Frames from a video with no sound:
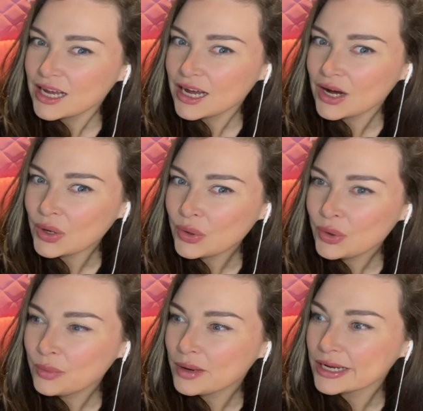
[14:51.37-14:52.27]
oh
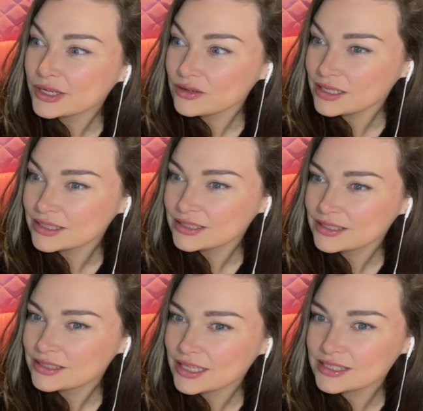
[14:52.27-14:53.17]
my
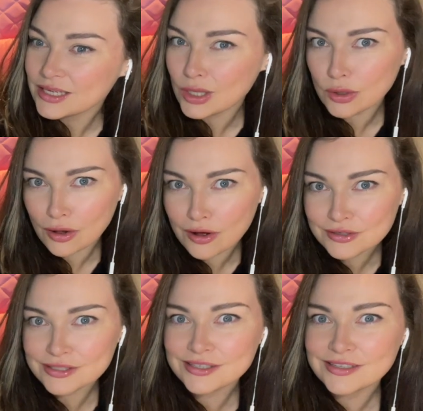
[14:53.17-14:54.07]
goodness, that's a
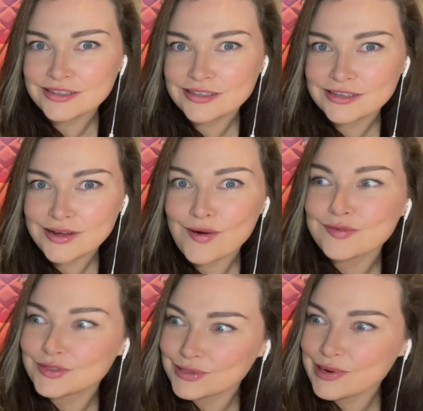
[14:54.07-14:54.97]
lot of
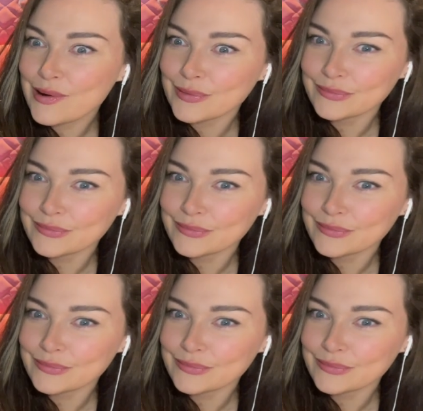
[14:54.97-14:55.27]
snow.